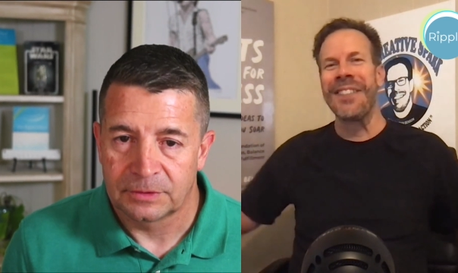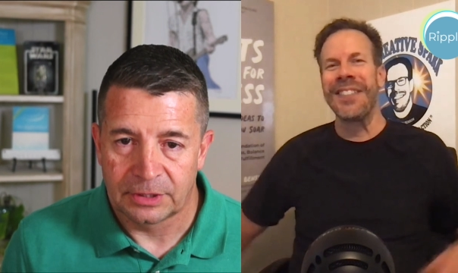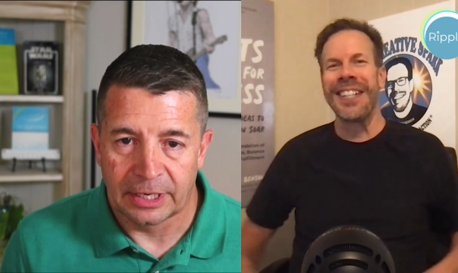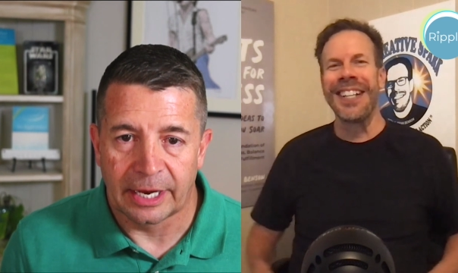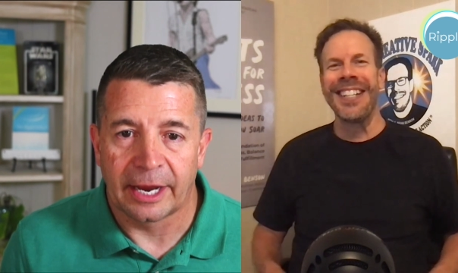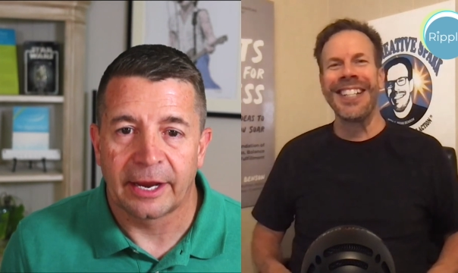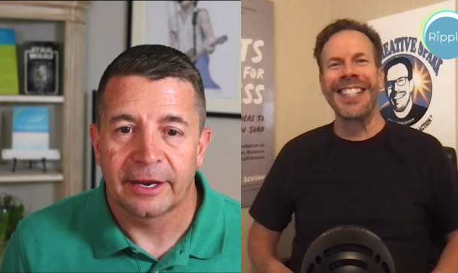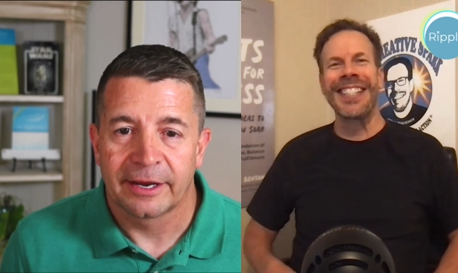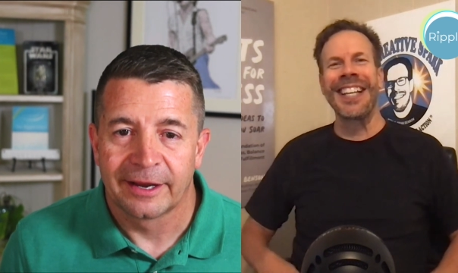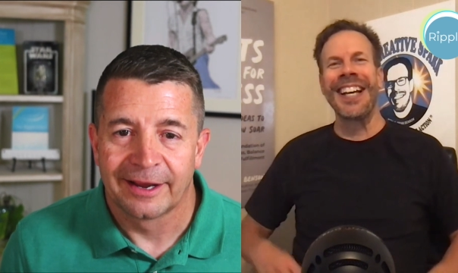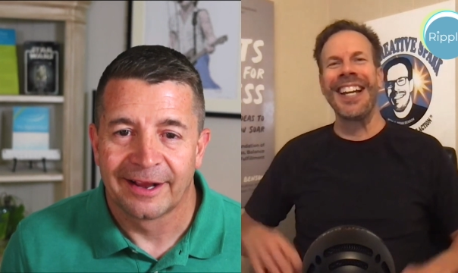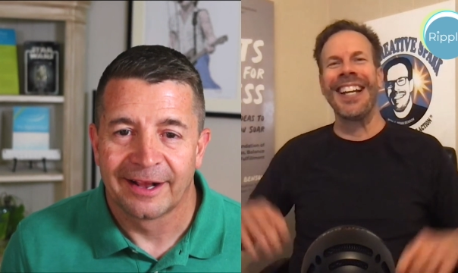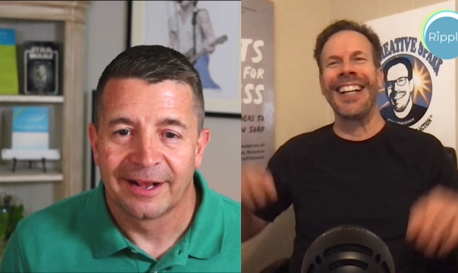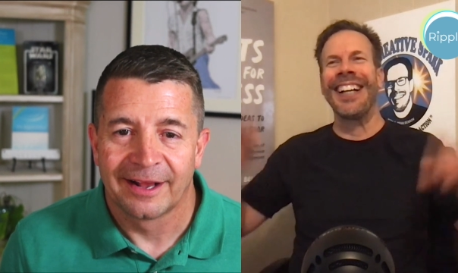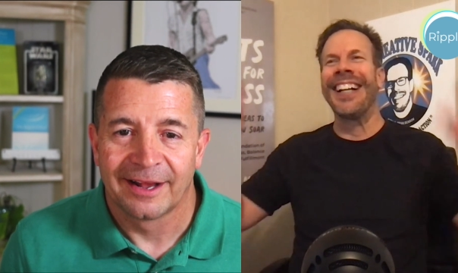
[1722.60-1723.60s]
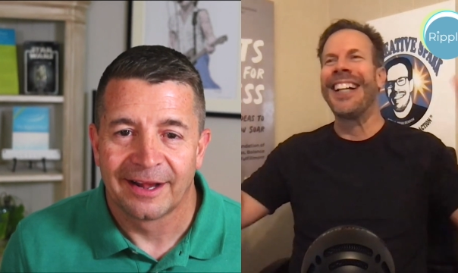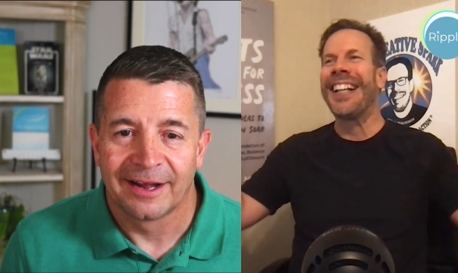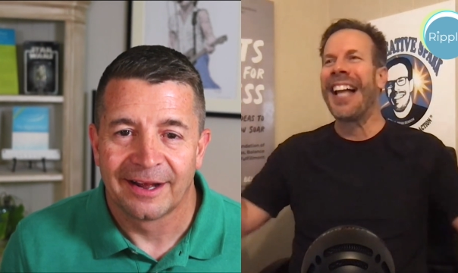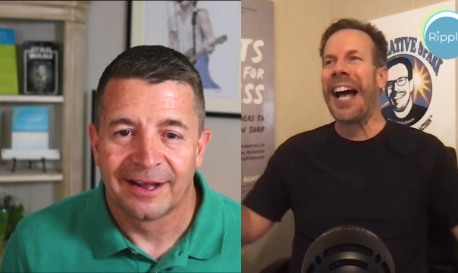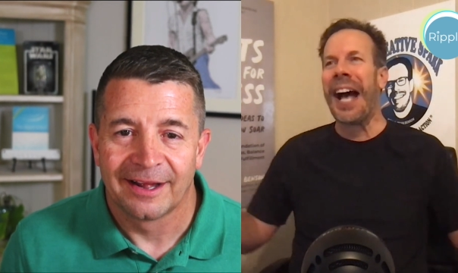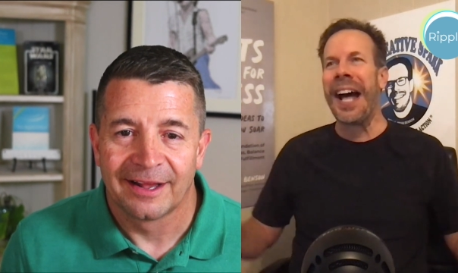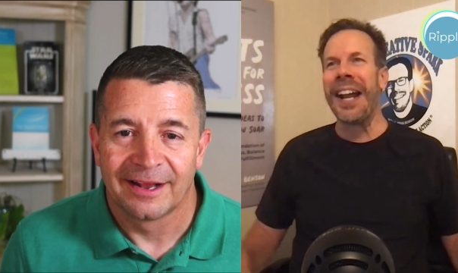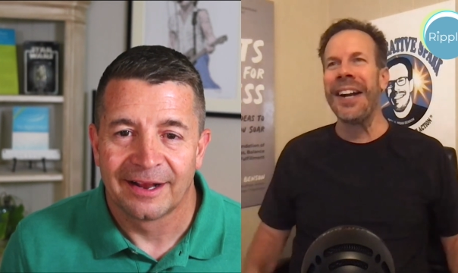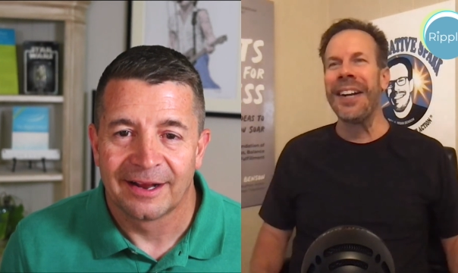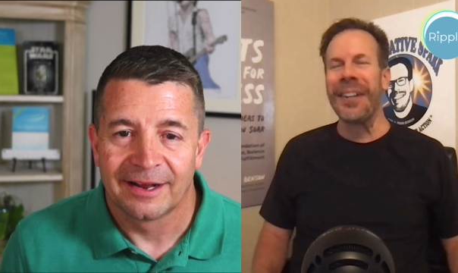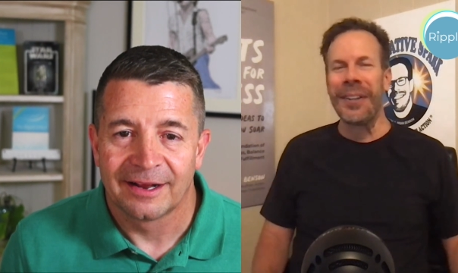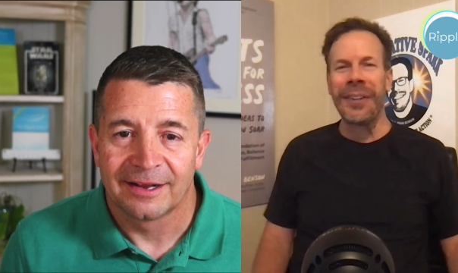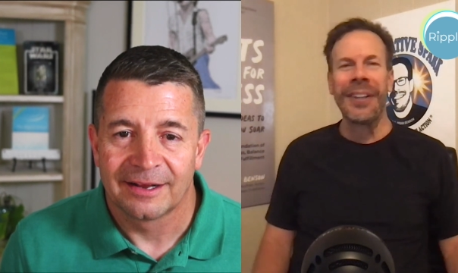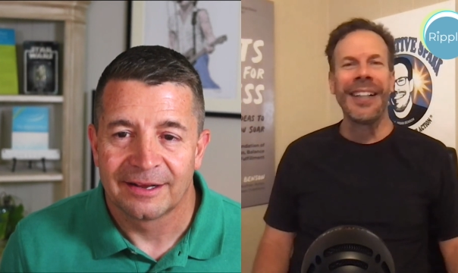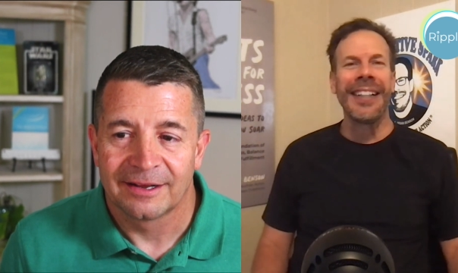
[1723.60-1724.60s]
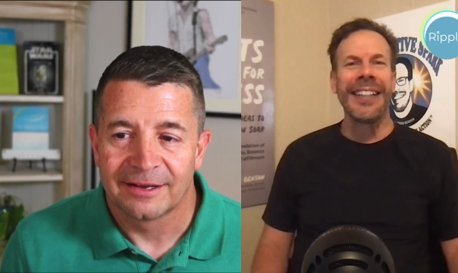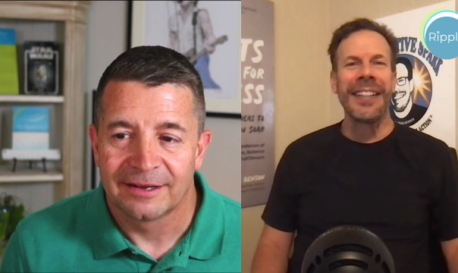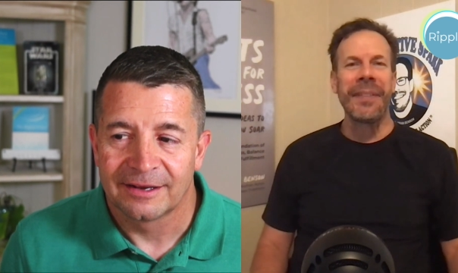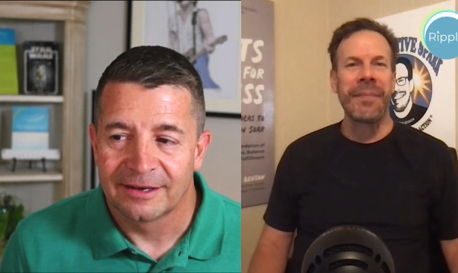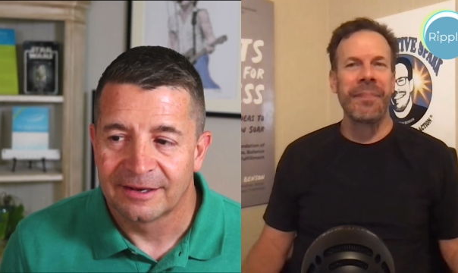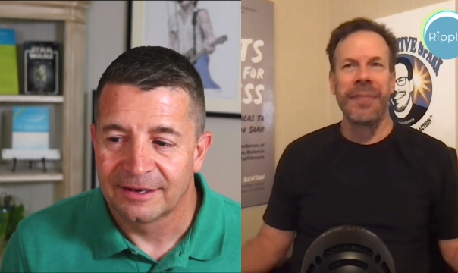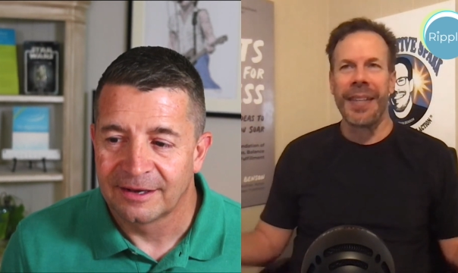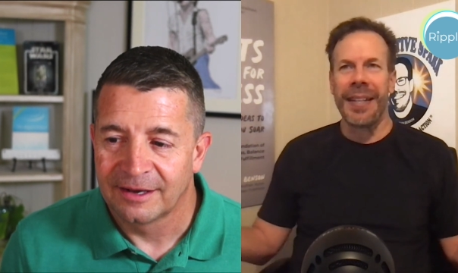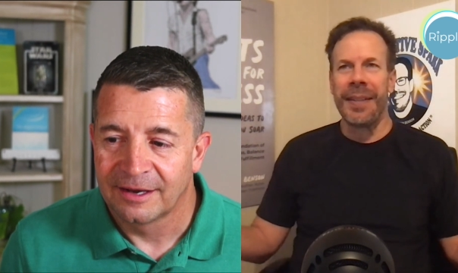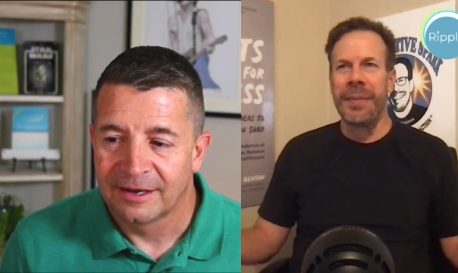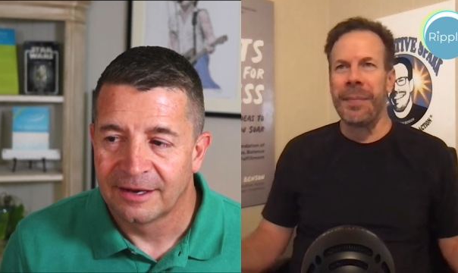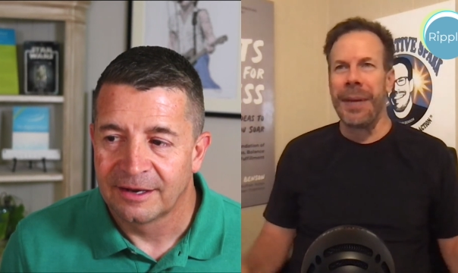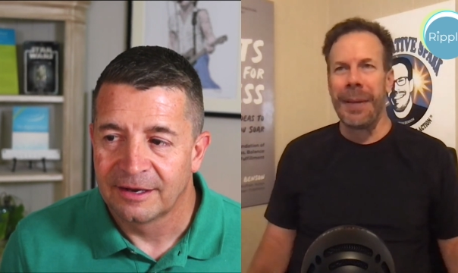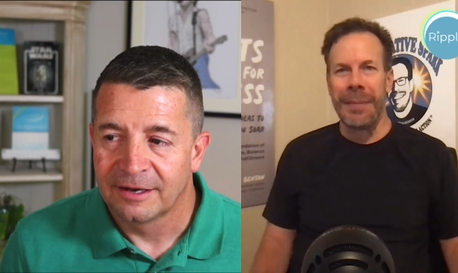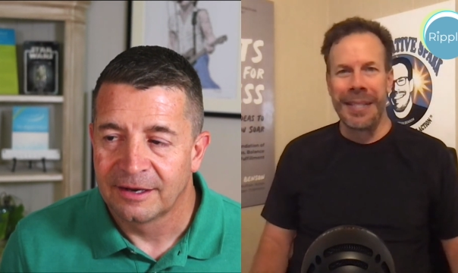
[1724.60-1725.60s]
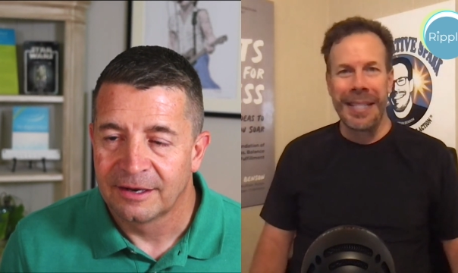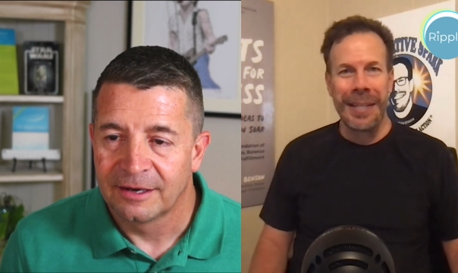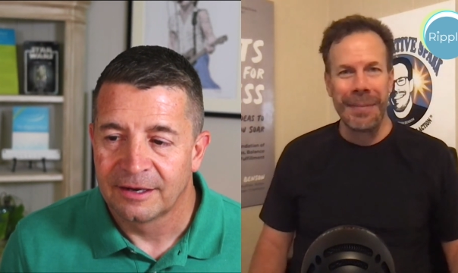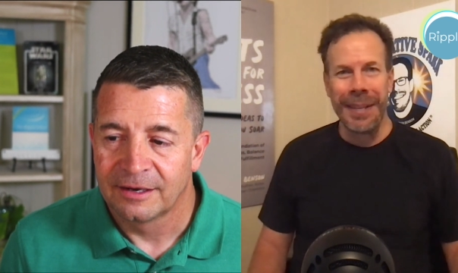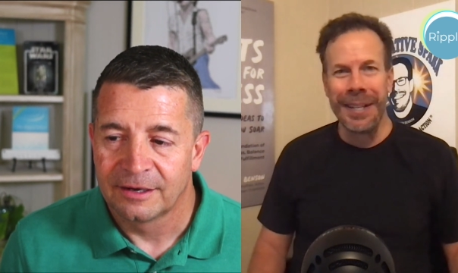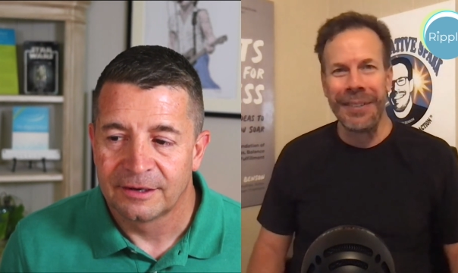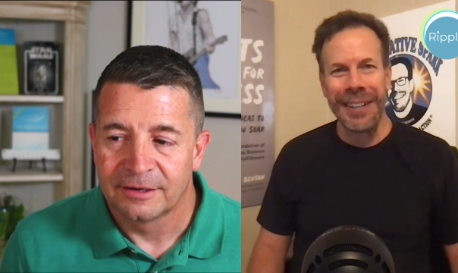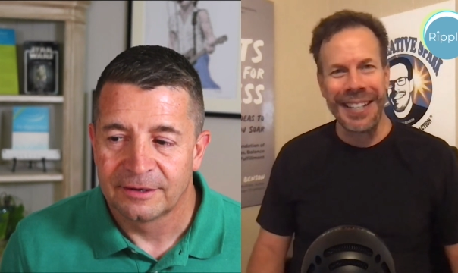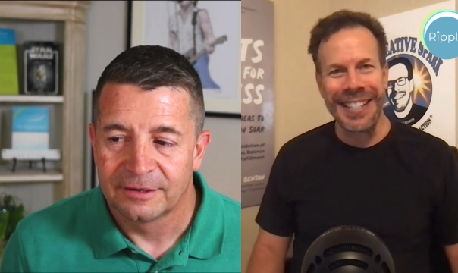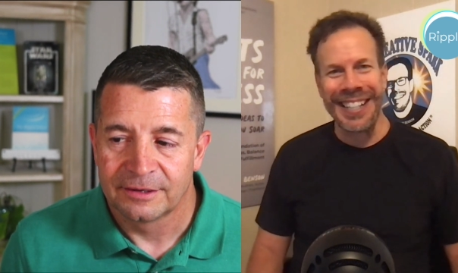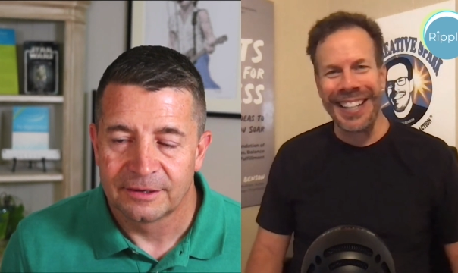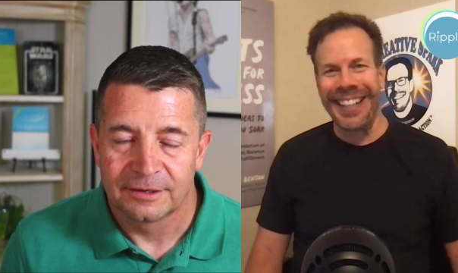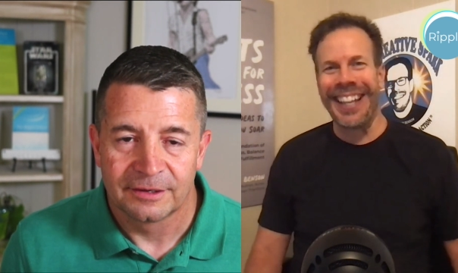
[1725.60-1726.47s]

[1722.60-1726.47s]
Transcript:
Speaker 1: done just kind of, I don't know, make me seem interesting.